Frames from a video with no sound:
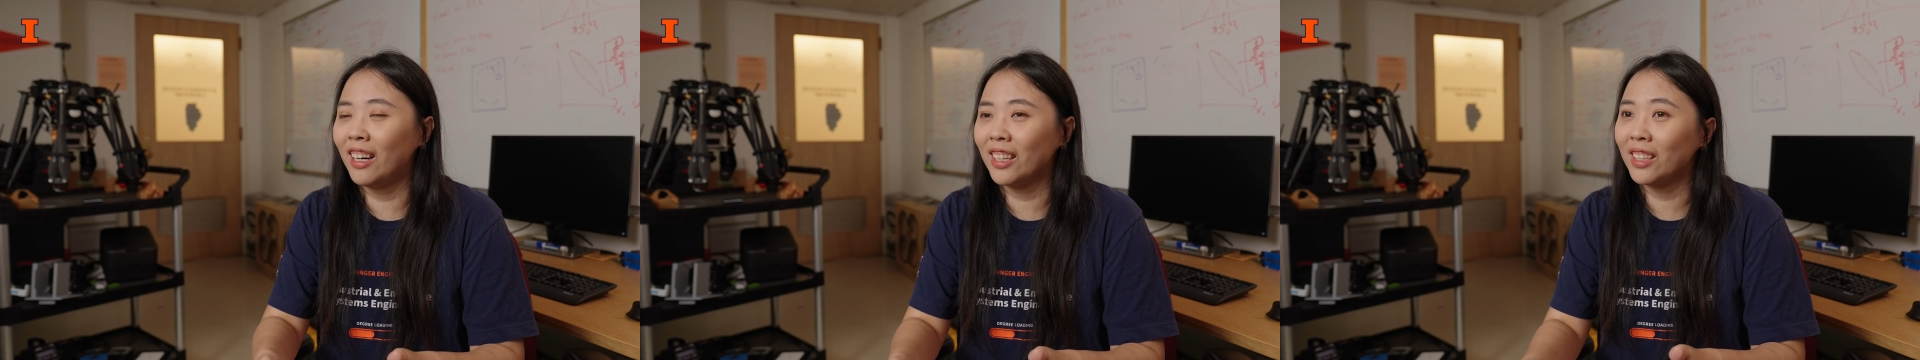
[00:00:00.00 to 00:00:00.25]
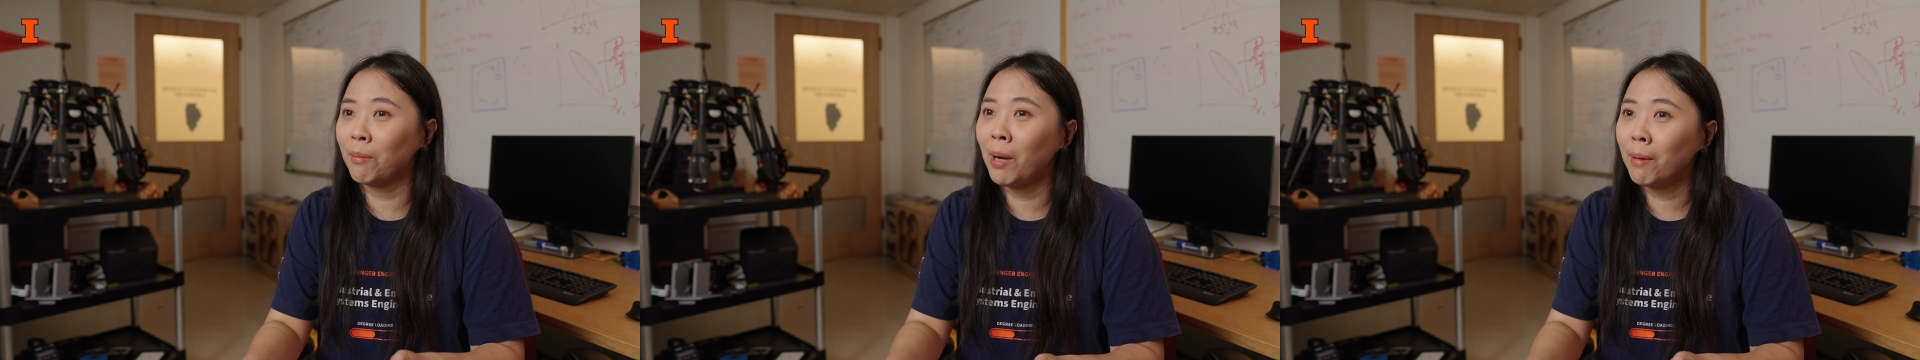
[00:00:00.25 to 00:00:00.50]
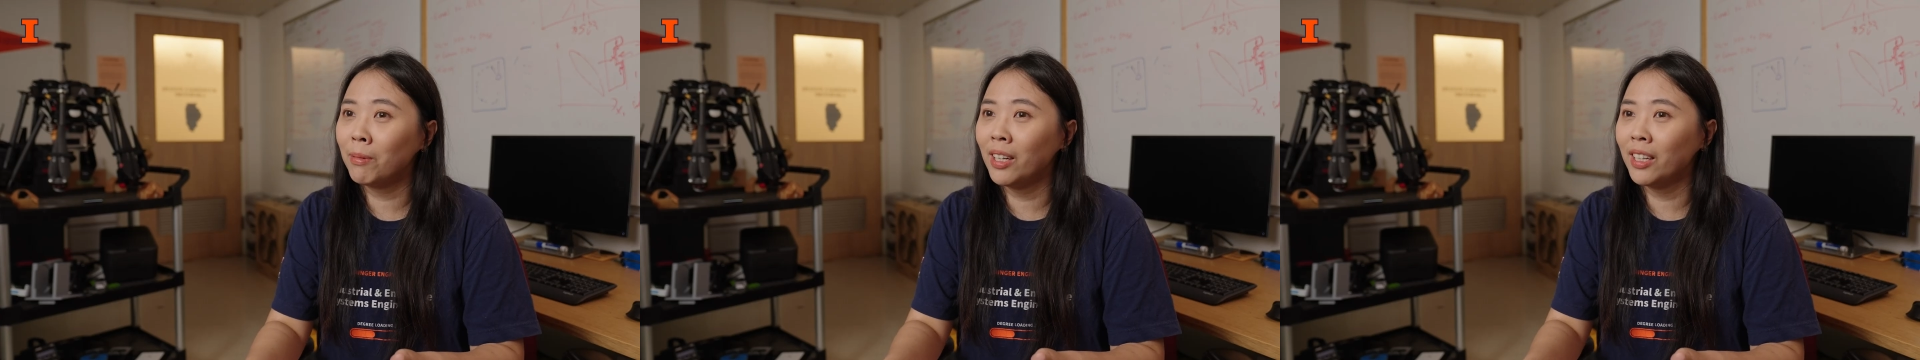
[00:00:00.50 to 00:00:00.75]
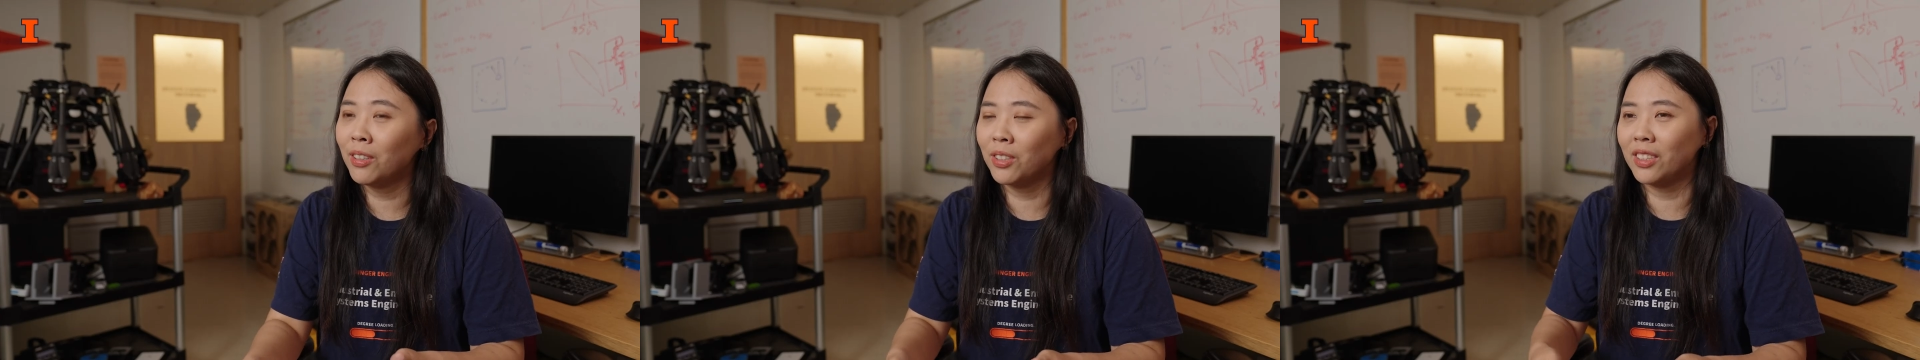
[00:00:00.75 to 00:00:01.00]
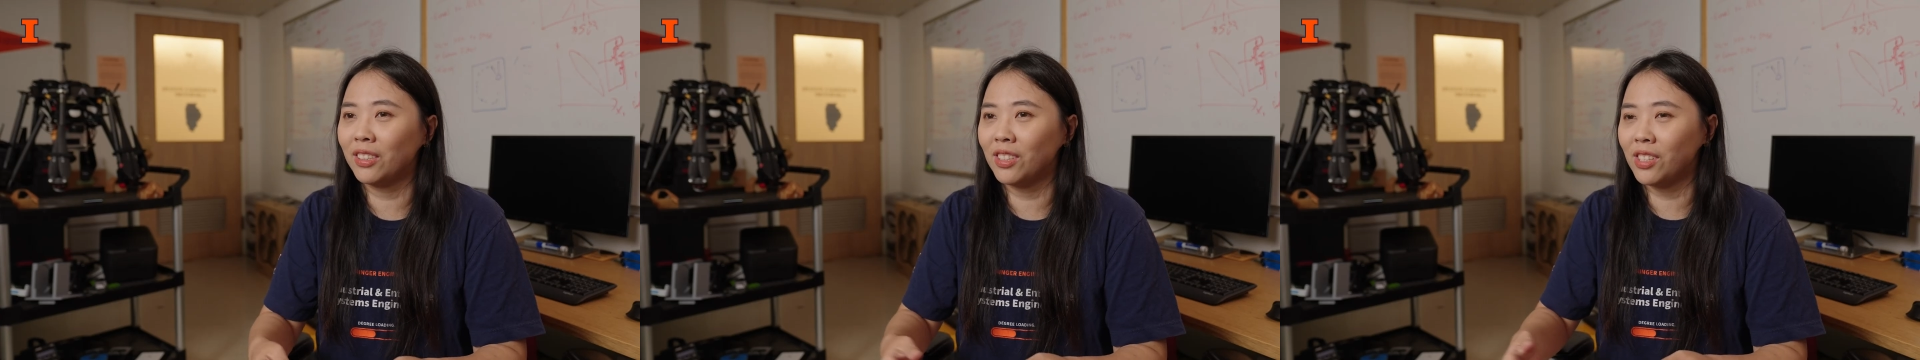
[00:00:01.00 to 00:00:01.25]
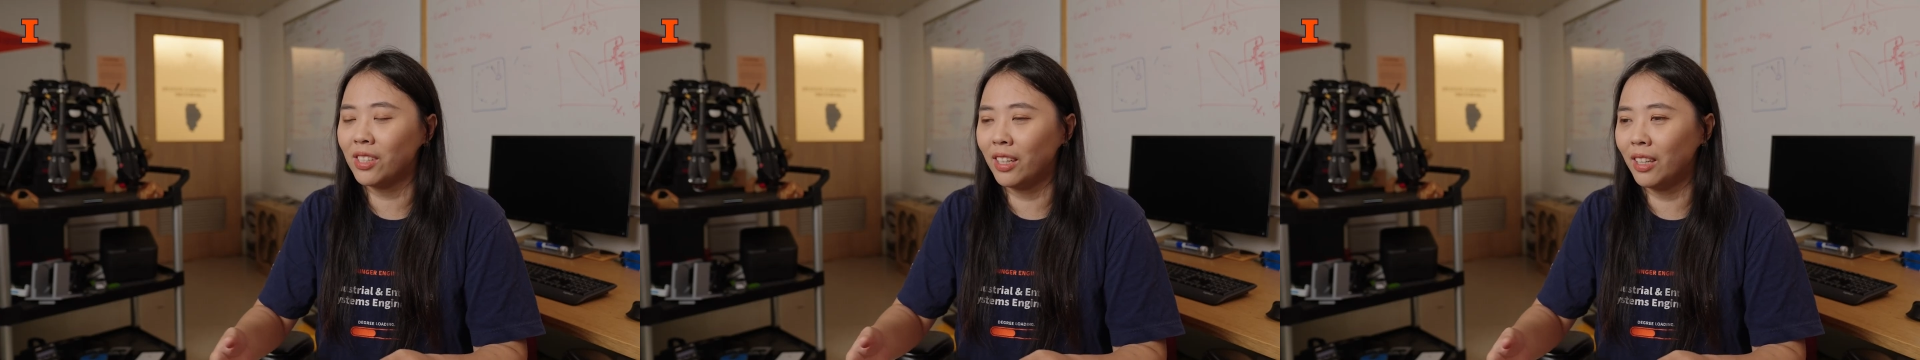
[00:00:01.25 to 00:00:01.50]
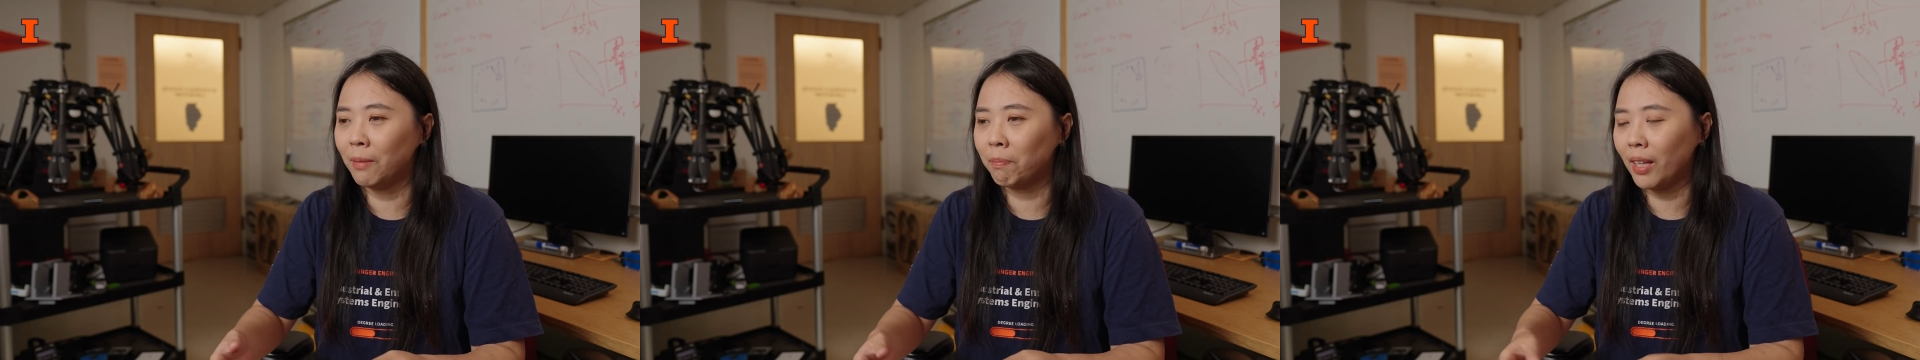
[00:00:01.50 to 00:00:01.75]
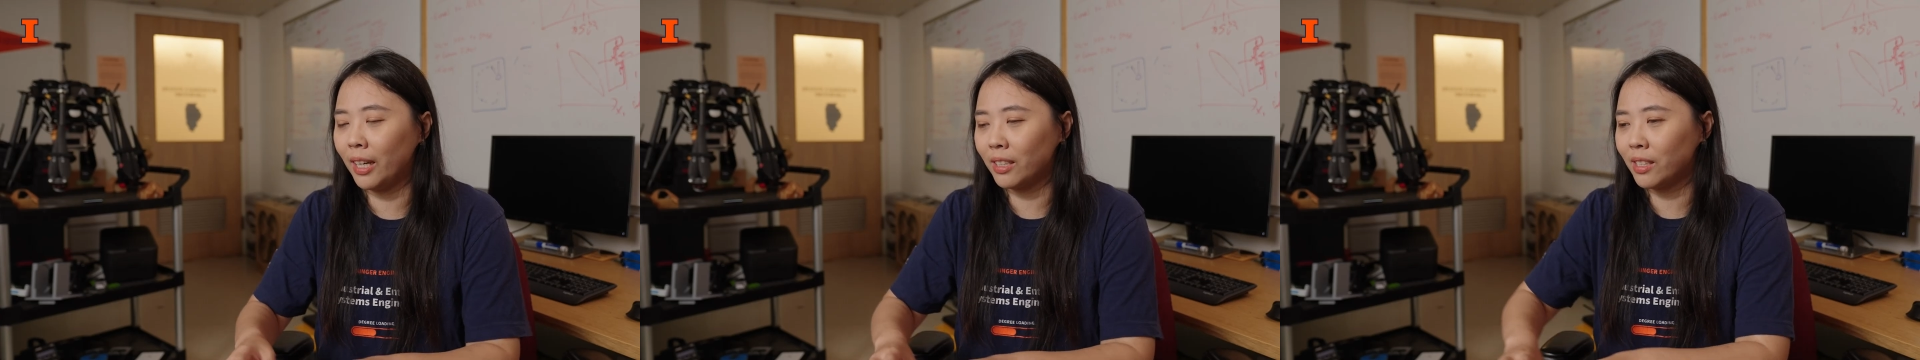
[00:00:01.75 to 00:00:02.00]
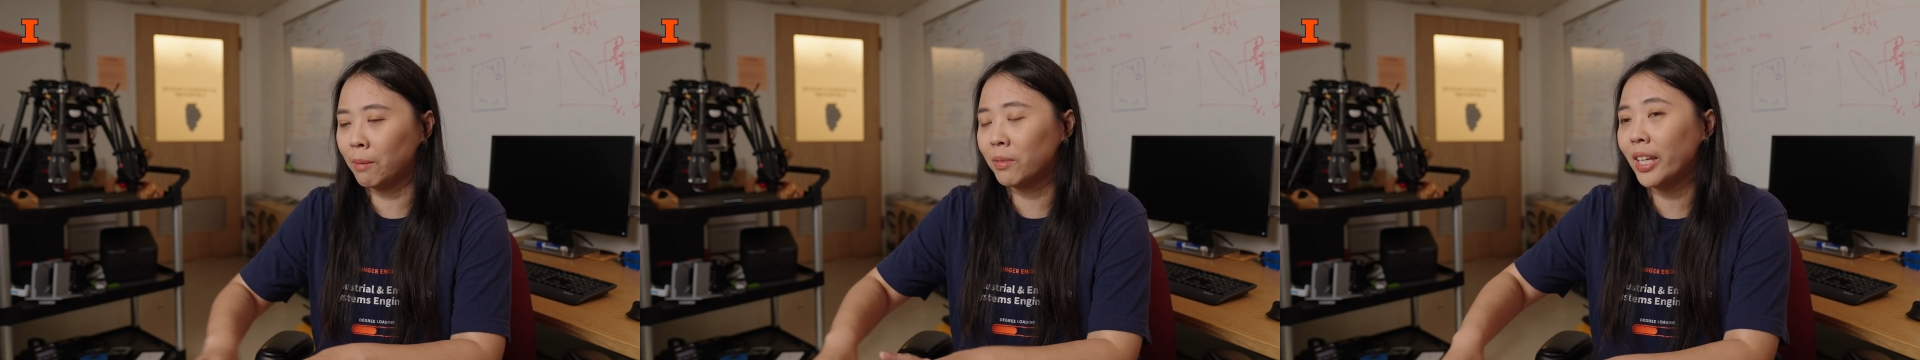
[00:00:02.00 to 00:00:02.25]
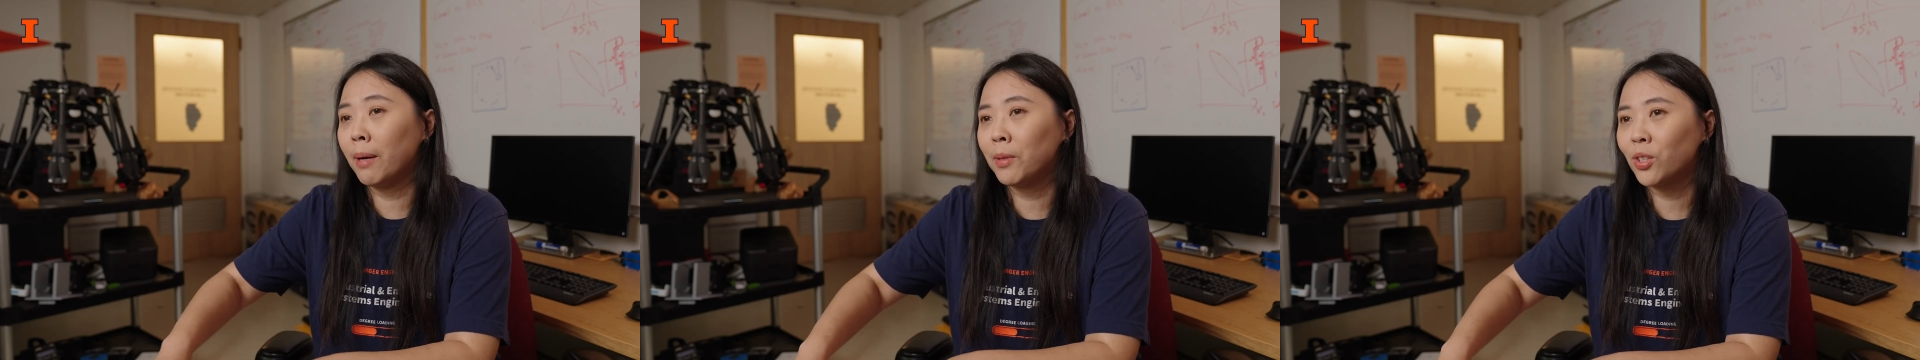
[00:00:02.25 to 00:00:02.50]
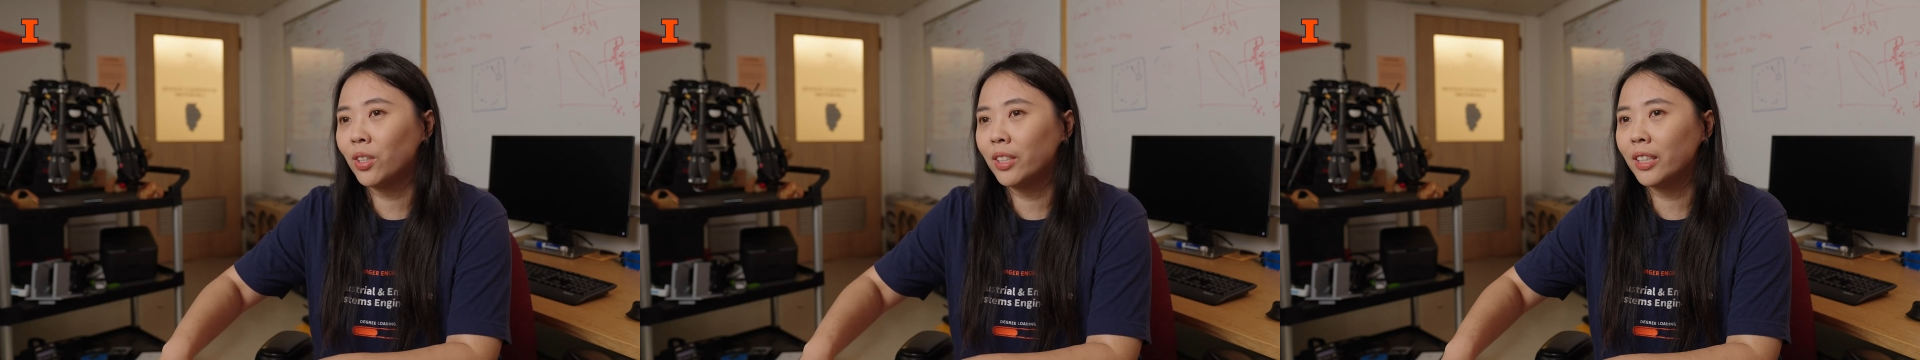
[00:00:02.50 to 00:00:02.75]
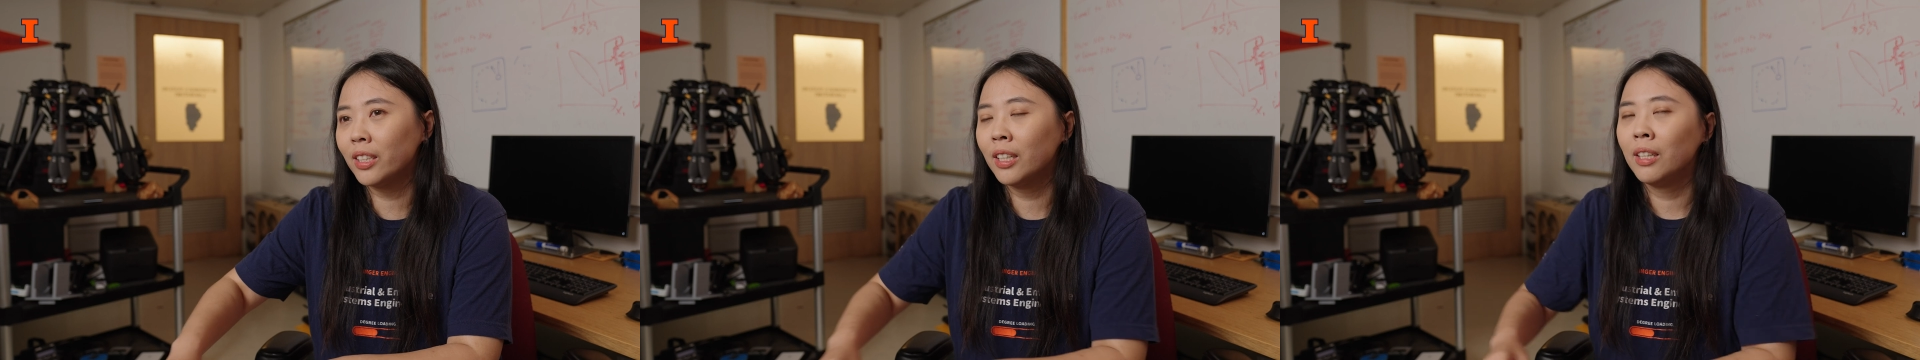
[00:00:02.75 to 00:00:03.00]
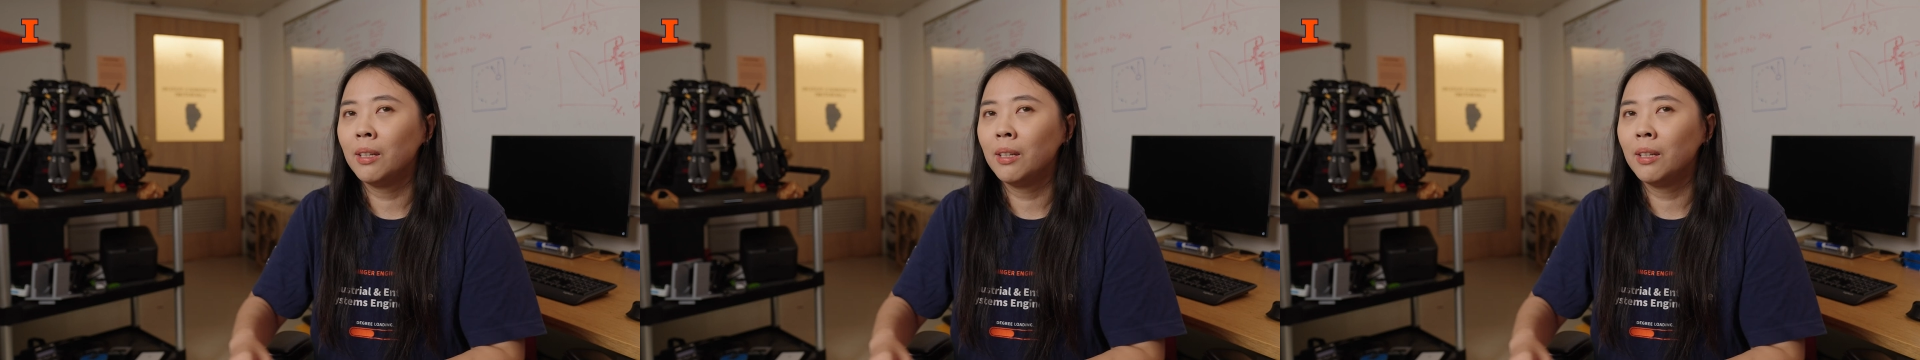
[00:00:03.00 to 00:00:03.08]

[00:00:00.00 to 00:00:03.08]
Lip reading: in the pipeline, or there's like some damage on it,